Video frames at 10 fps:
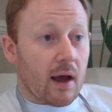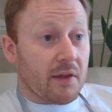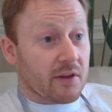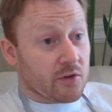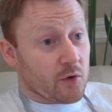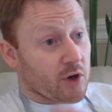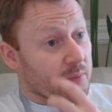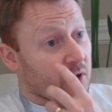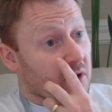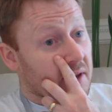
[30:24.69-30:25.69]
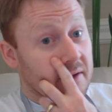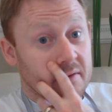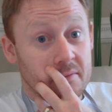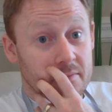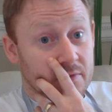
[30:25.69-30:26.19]
I think it's all going to be online.
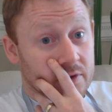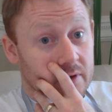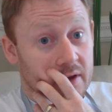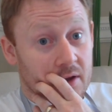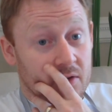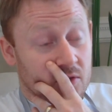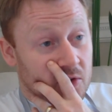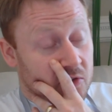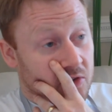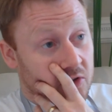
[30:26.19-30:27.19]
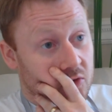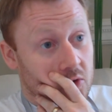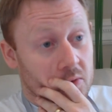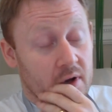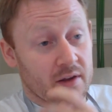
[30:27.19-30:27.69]
Uh, it's it's, it's
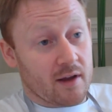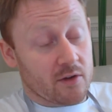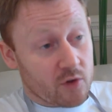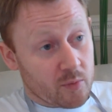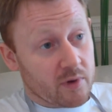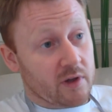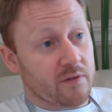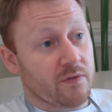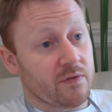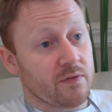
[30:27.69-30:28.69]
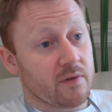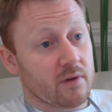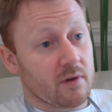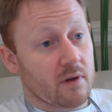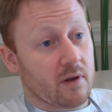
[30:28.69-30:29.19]
all. I, I do believe
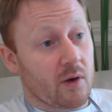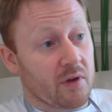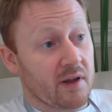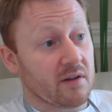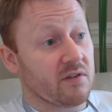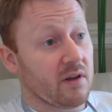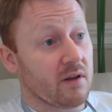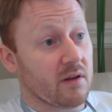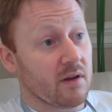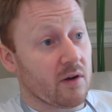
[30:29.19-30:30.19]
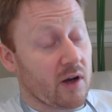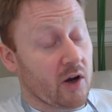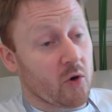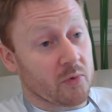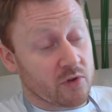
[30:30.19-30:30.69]
I would hate to see it, I, I
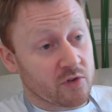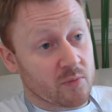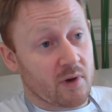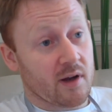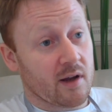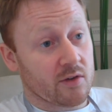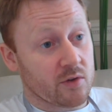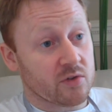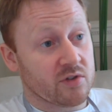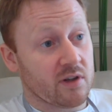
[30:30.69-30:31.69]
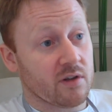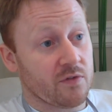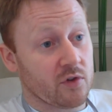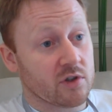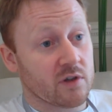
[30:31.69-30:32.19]
hope it doesn't, but I, I, do see the
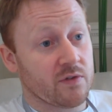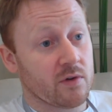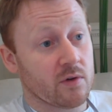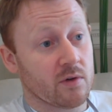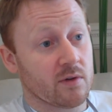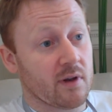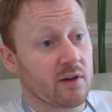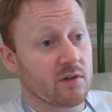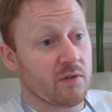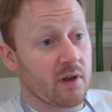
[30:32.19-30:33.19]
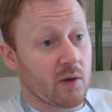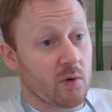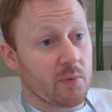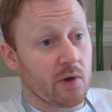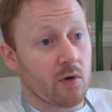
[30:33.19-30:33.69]
future for the likes of here
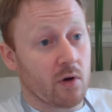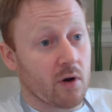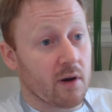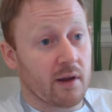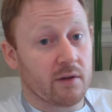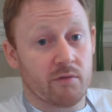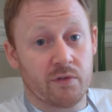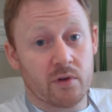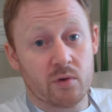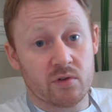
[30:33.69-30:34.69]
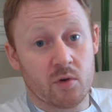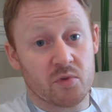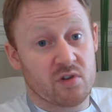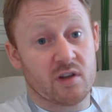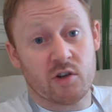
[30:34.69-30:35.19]
will be all online reviews,
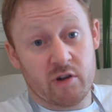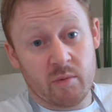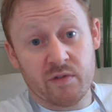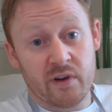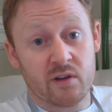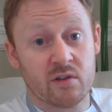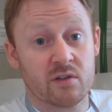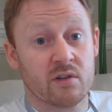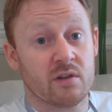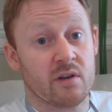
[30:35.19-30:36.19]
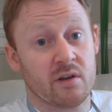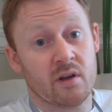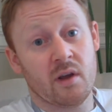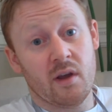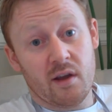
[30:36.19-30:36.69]
almost like your TripAdvisor yeah, and
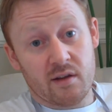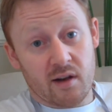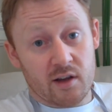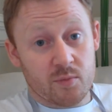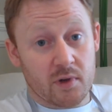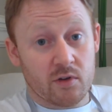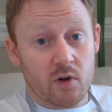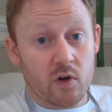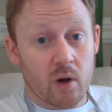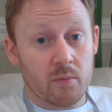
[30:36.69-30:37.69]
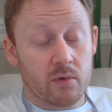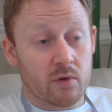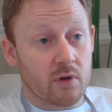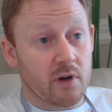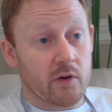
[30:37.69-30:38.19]
your, yeah. your lastminute.com
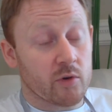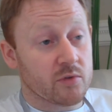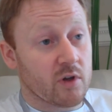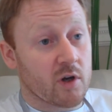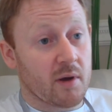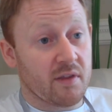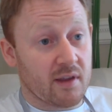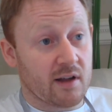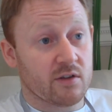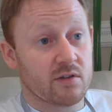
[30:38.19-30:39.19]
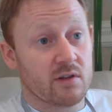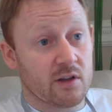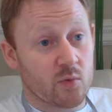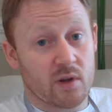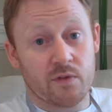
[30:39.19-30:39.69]
or your laterooms.com. I think that's
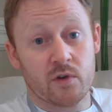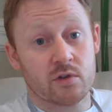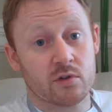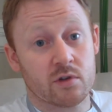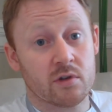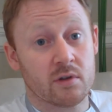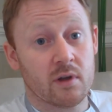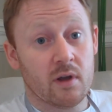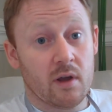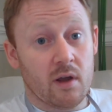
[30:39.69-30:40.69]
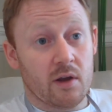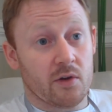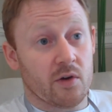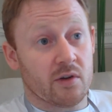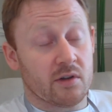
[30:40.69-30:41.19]
that's where the future's going. Mm. You
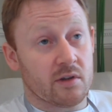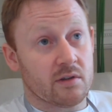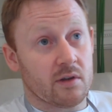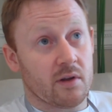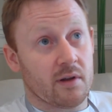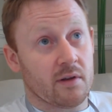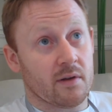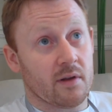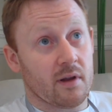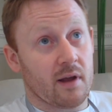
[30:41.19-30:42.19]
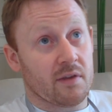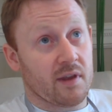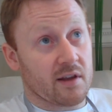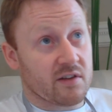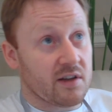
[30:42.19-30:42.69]
know, you, and I
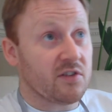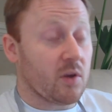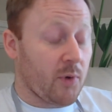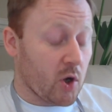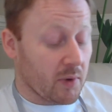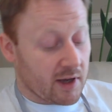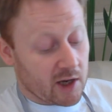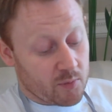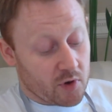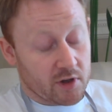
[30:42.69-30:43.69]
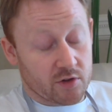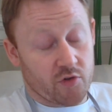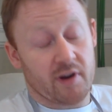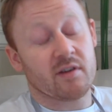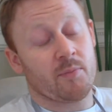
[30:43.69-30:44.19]
think it's easy to pick up a guidebook, and it's
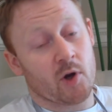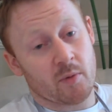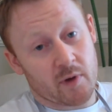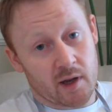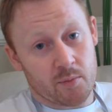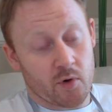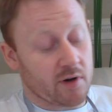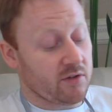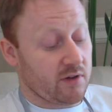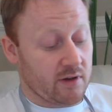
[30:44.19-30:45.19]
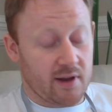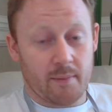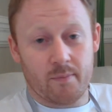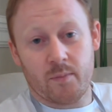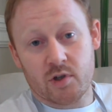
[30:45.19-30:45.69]
great to pick up a guidebook and you say,
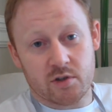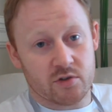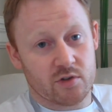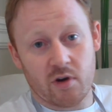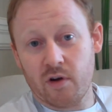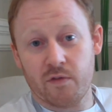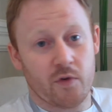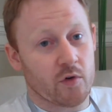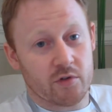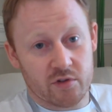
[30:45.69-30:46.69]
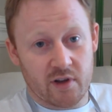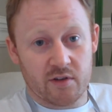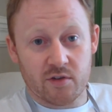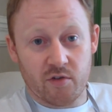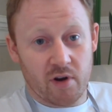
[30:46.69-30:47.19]
yep, yeah, Michelin star, four
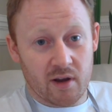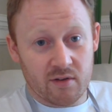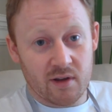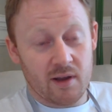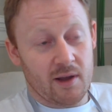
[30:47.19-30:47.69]
rosettes, great.